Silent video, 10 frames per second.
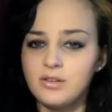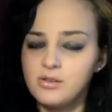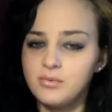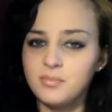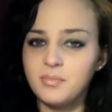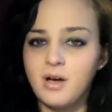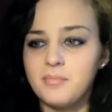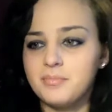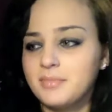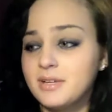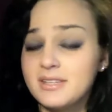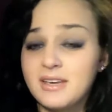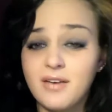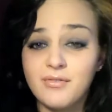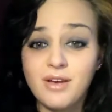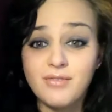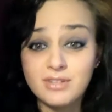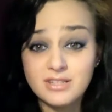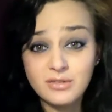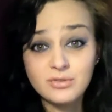you, because they have every
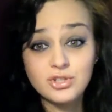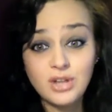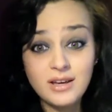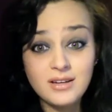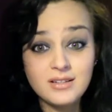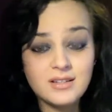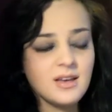single shade.